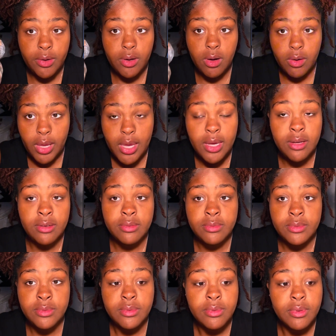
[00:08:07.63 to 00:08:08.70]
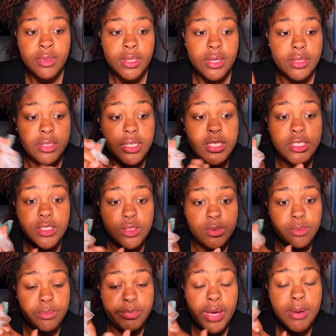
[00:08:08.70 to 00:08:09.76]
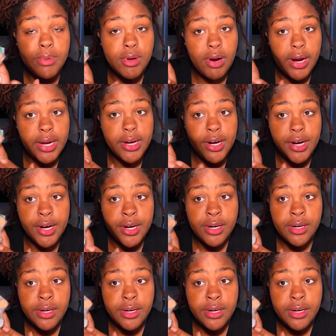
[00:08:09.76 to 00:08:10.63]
Okay? This baby right here,